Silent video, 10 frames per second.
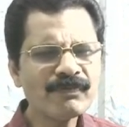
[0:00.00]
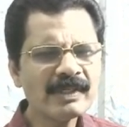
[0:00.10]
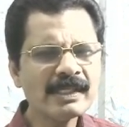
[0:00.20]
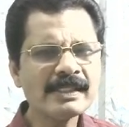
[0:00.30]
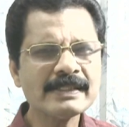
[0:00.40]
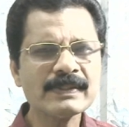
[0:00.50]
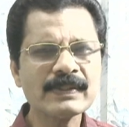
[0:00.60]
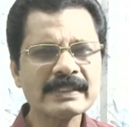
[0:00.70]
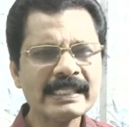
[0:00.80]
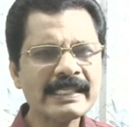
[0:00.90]
whorls
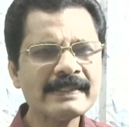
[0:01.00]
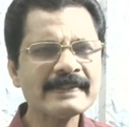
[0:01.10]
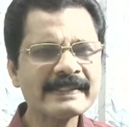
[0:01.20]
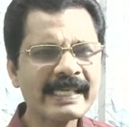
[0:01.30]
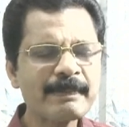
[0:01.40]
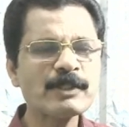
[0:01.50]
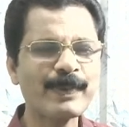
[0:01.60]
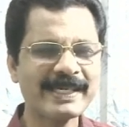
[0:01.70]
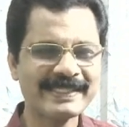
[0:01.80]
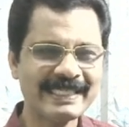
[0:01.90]
or series of stamens
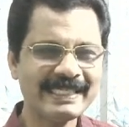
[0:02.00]
present.